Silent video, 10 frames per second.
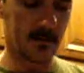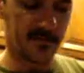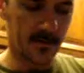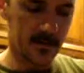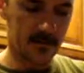You
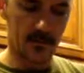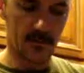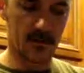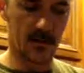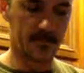fill it, you're
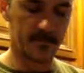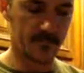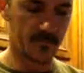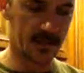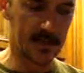done.
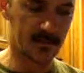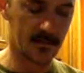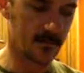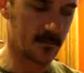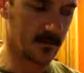But that's
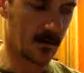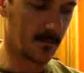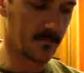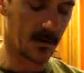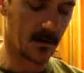
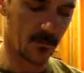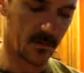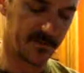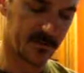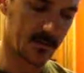done, you know,
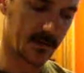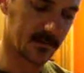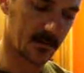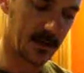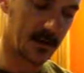if it
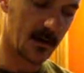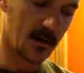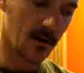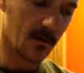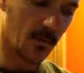doesn't leak.
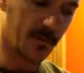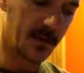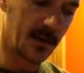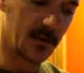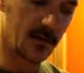One
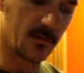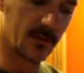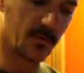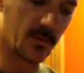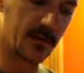thing you do
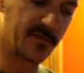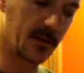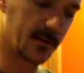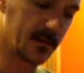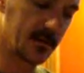is when you're
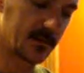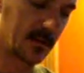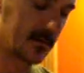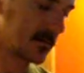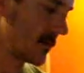filling these
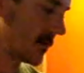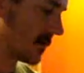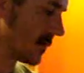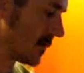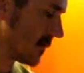things,
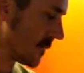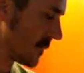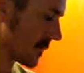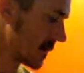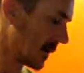
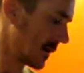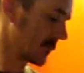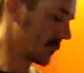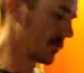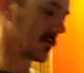I
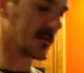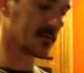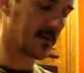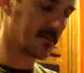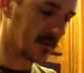am going to put
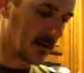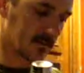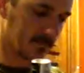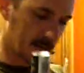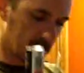these safety
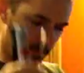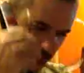goggles back on.